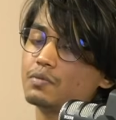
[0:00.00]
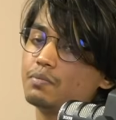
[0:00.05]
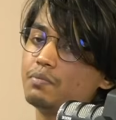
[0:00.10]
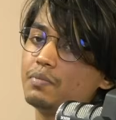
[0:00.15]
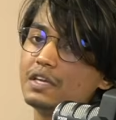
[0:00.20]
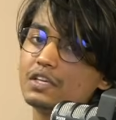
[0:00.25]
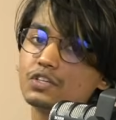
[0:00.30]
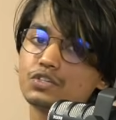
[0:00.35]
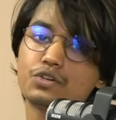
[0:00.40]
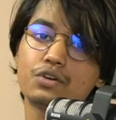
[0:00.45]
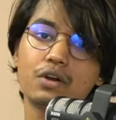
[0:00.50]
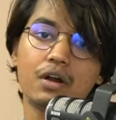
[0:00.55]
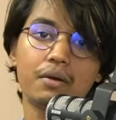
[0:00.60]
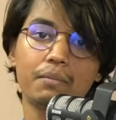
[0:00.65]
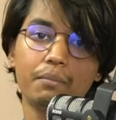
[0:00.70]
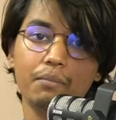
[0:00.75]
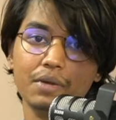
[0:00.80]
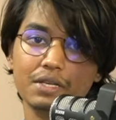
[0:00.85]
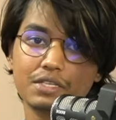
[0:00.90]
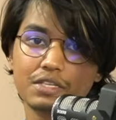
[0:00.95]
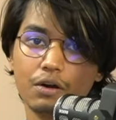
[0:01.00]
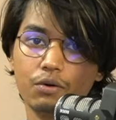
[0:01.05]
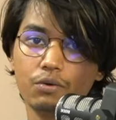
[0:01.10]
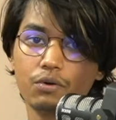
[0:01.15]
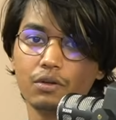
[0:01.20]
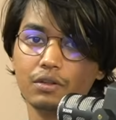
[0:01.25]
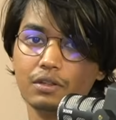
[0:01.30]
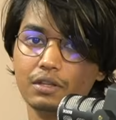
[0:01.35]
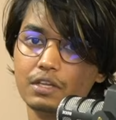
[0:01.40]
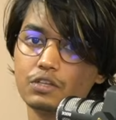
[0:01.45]
Please do not miss out
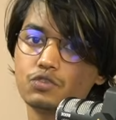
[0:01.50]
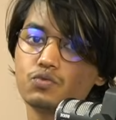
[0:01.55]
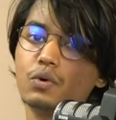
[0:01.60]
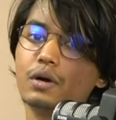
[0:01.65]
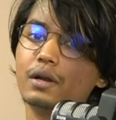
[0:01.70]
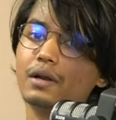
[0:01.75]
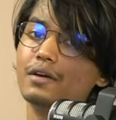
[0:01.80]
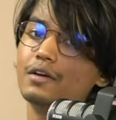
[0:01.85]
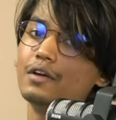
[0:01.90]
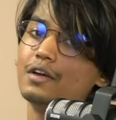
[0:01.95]
on this one.